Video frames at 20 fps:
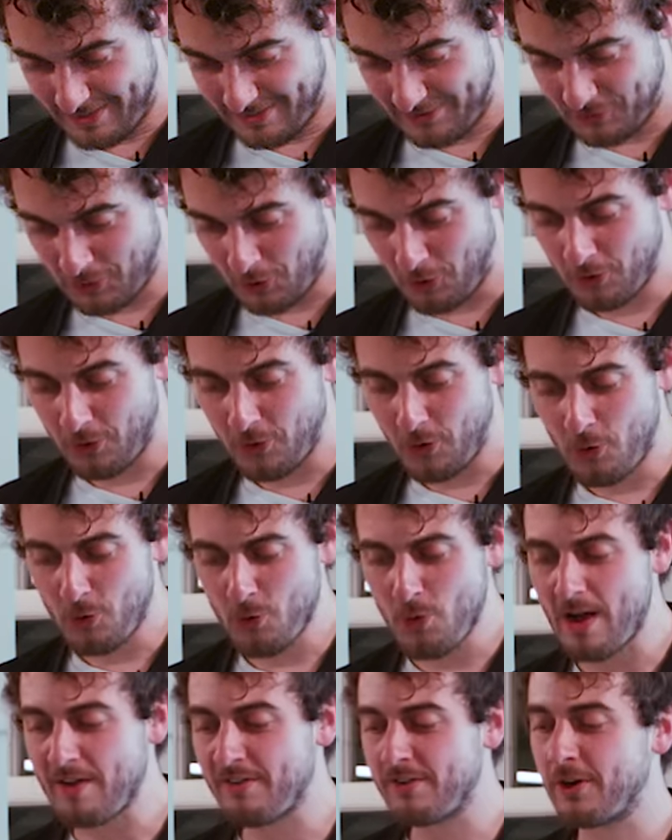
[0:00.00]
So
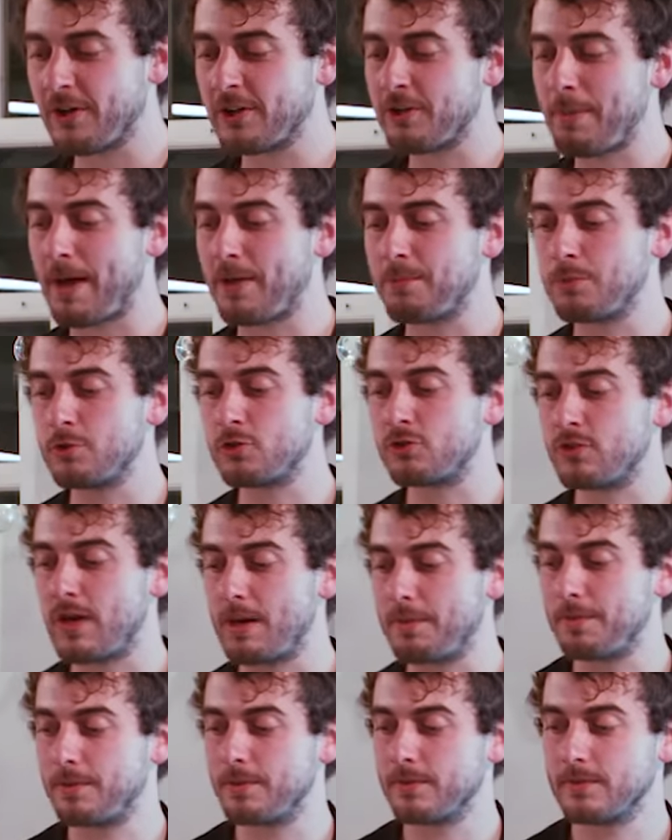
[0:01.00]
who have heard about Bootstrap?